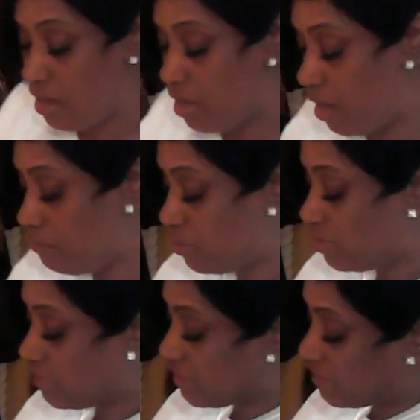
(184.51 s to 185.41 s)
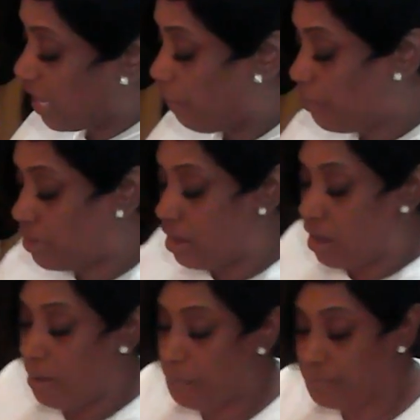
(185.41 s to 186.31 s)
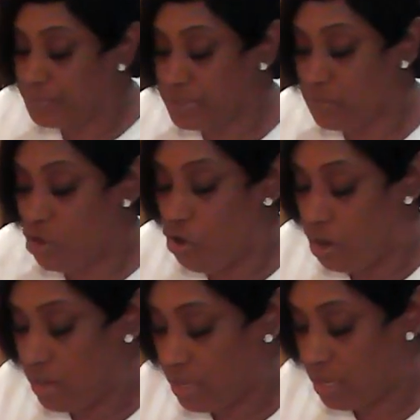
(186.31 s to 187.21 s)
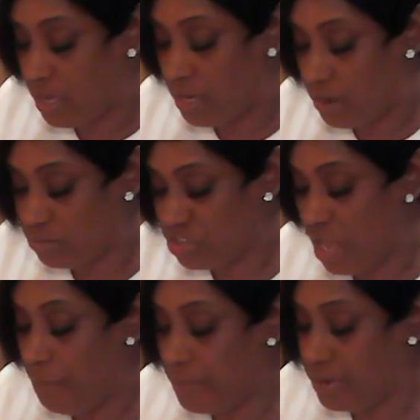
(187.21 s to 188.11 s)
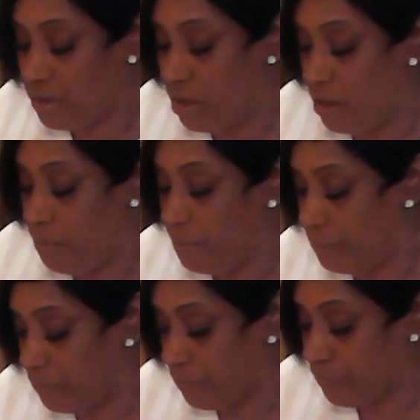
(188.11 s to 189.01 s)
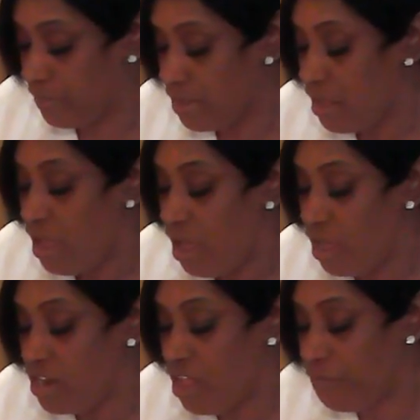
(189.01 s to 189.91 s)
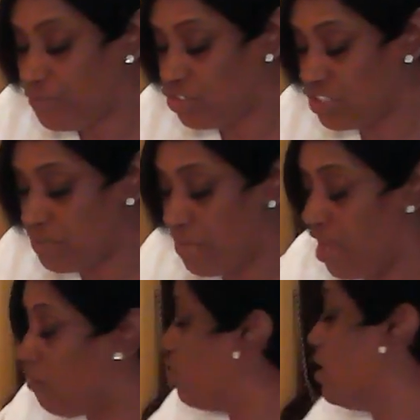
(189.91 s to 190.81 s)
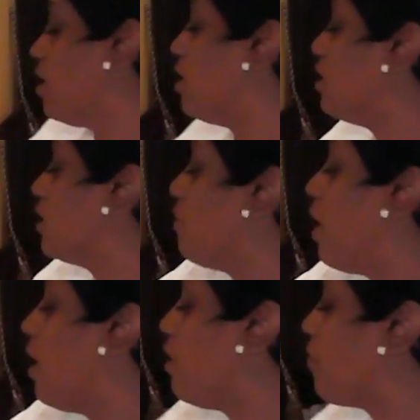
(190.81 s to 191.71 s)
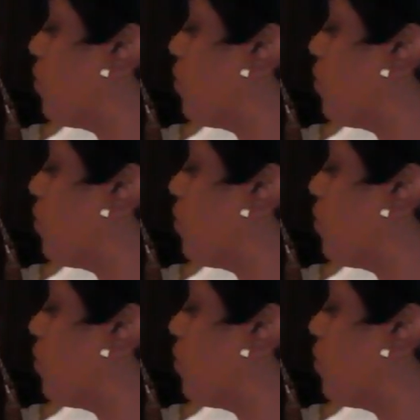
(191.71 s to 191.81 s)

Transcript: And I'm just chopping up some garlic, and I'm chopping it up enough to just marinate in some olive